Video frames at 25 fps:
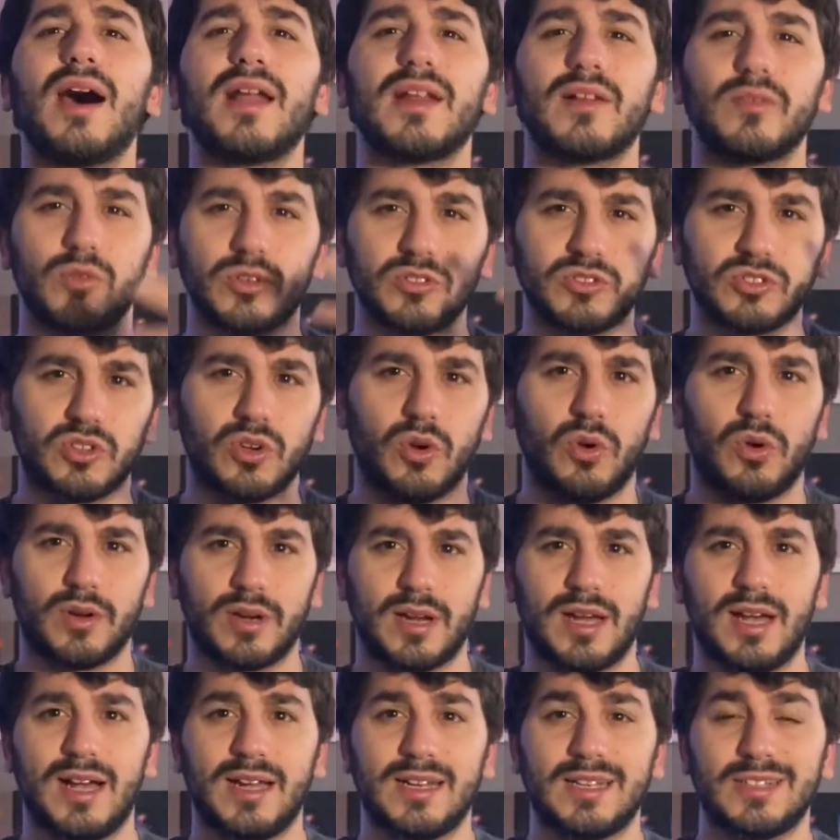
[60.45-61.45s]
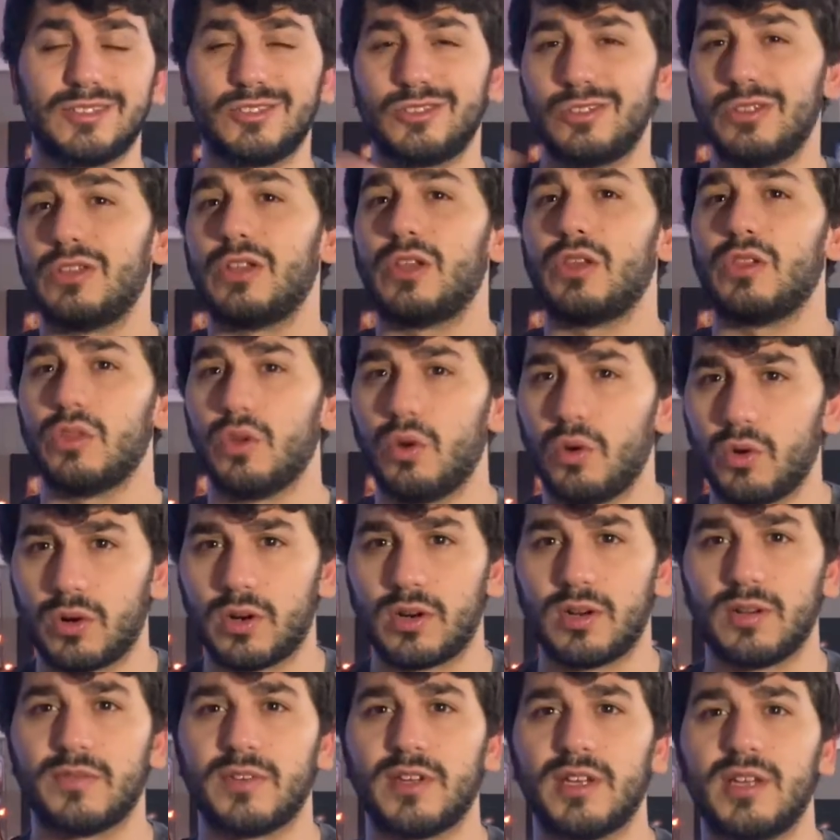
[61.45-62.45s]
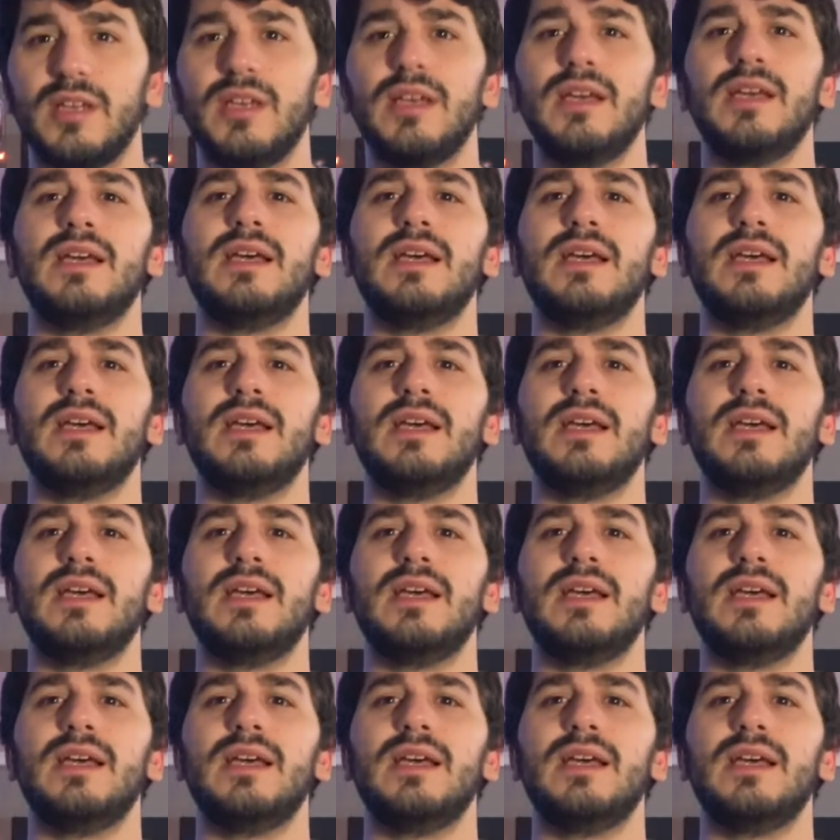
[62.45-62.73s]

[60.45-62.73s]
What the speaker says: and what's going on into the lore of it.